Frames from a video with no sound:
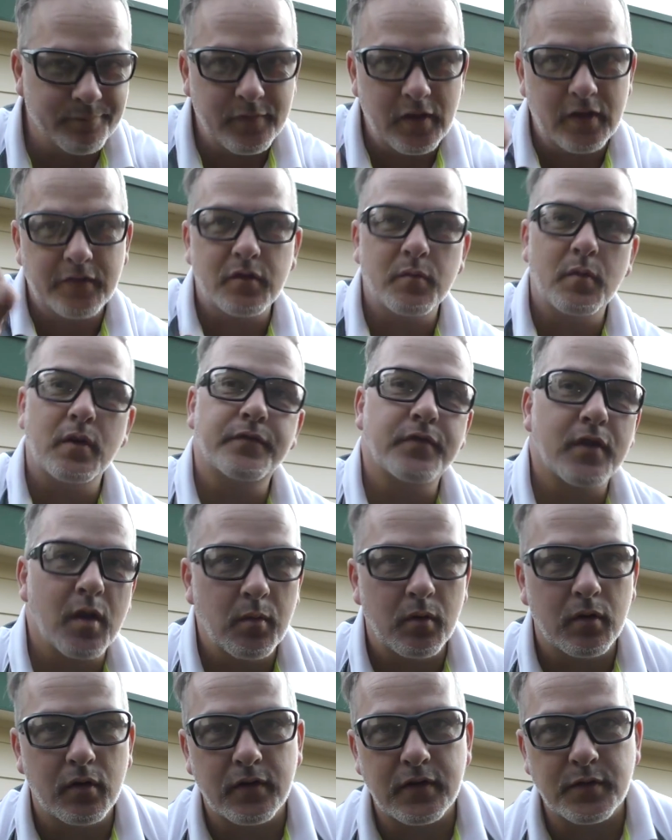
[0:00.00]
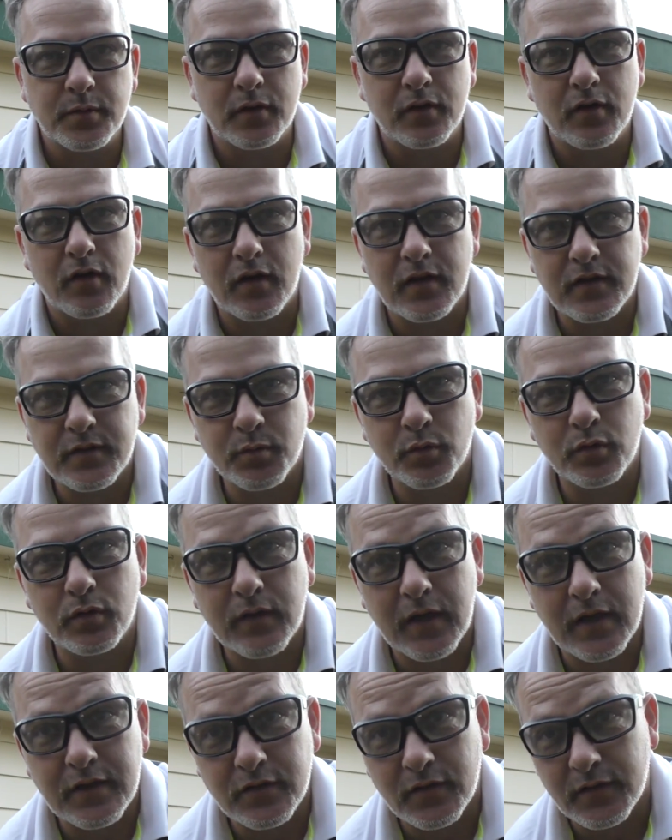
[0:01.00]
Thanks very much for coming along on this one guys. We'll
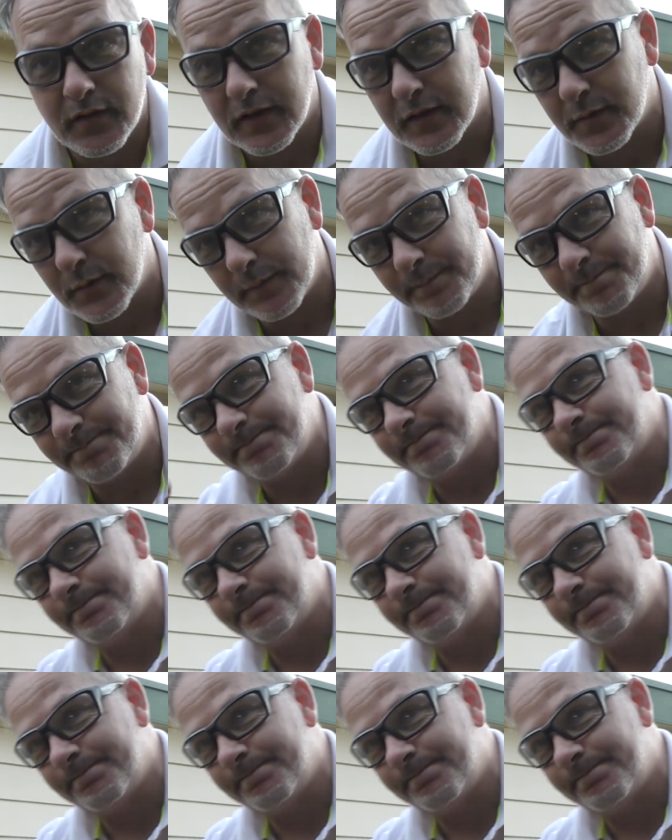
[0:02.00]
catch you on the next one.